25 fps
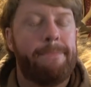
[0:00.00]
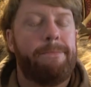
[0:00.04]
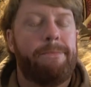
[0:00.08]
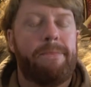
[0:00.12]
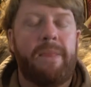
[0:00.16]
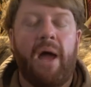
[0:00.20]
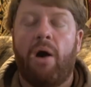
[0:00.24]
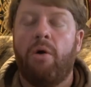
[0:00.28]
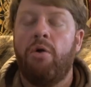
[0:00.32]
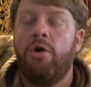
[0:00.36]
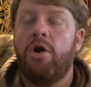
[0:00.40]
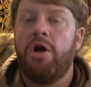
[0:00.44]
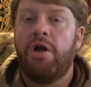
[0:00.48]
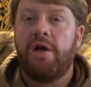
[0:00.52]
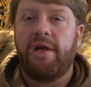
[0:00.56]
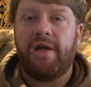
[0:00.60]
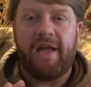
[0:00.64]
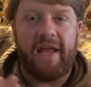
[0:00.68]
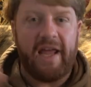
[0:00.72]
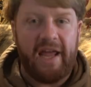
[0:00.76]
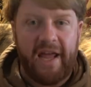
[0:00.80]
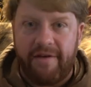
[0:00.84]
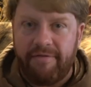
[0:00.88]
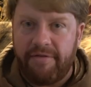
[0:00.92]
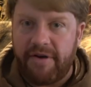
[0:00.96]
Now,
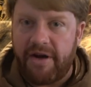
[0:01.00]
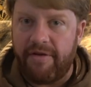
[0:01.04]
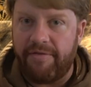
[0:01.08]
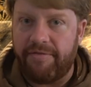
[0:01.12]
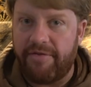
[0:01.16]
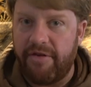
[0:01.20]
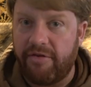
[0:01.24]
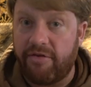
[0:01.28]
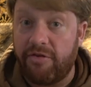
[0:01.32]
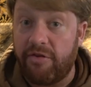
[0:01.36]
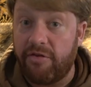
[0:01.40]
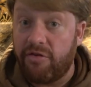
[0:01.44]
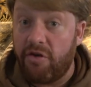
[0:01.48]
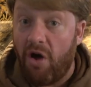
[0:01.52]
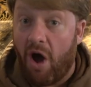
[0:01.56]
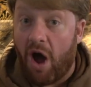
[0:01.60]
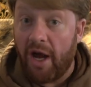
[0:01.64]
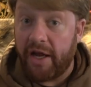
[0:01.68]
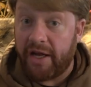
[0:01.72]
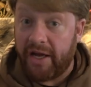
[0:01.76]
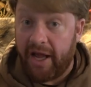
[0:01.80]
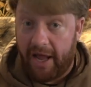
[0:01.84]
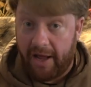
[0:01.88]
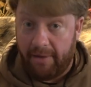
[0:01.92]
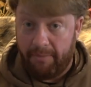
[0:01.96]
even if this is
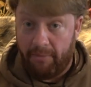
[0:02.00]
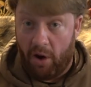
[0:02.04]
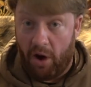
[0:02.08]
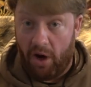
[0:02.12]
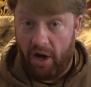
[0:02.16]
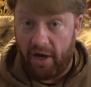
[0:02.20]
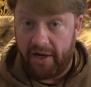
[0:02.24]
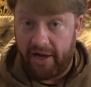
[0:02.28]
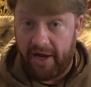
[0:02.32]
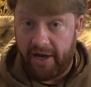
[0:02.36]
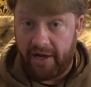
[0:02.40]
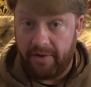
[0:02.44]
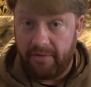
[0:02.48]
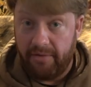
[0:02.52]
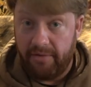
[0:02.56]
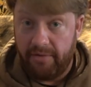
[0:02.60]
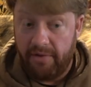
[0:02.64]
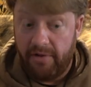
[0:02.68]
not game hawking,